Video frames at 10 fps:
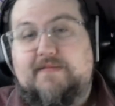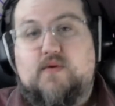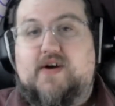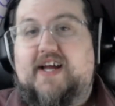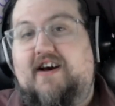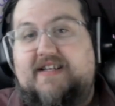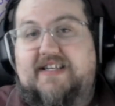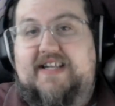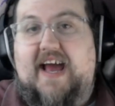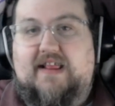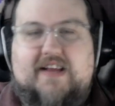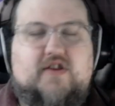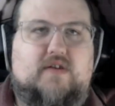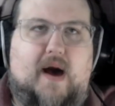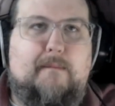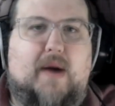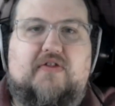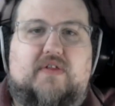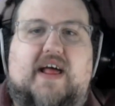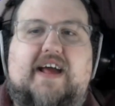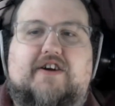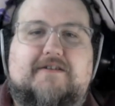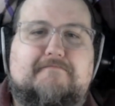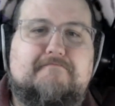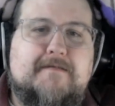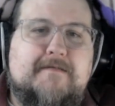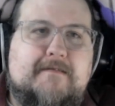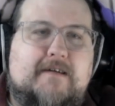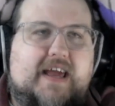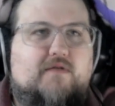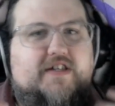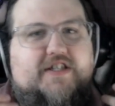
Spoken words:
be working on it today, a month later. It would